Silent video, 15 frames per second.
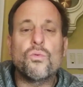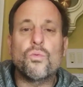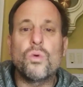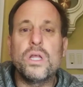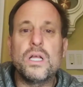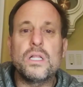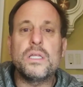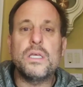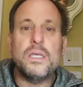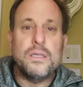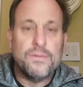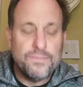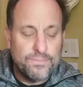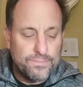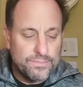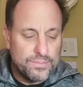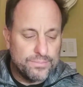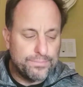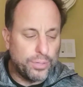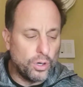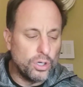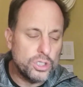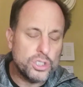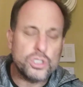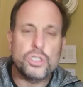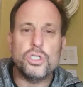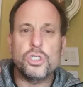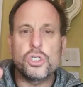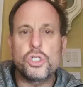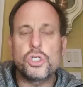really
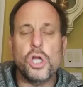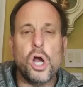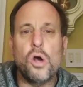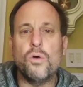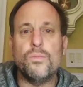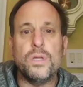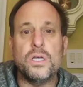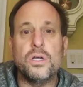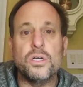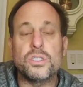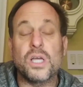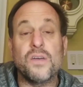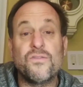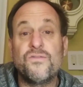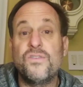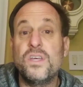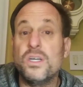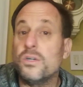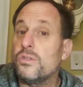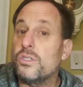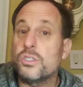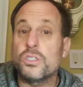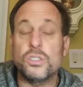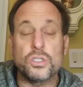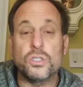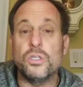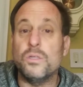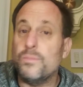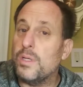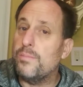pushed a show because I feel this is
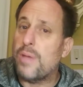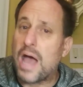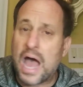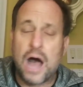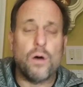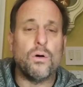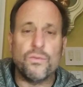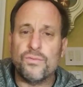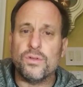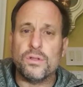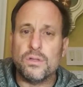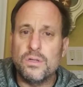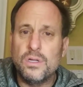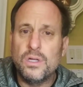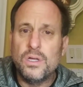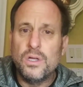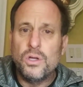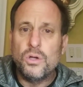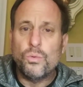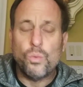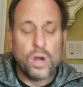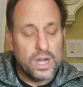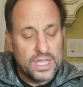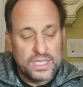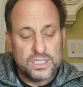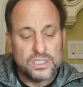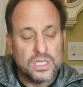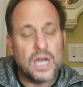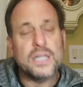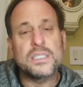going to be powerful, where
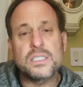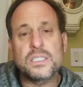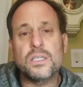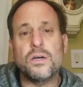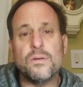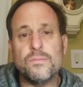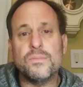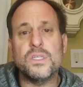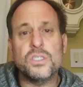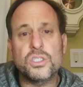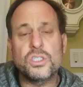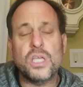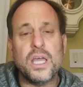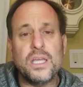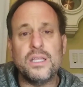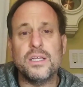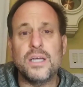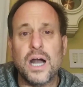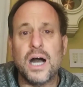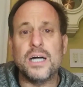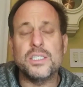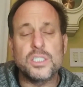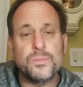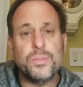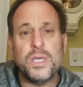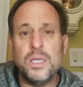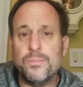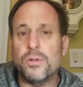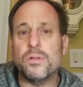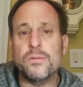he's got something to say to God's
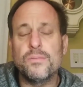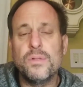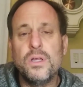people.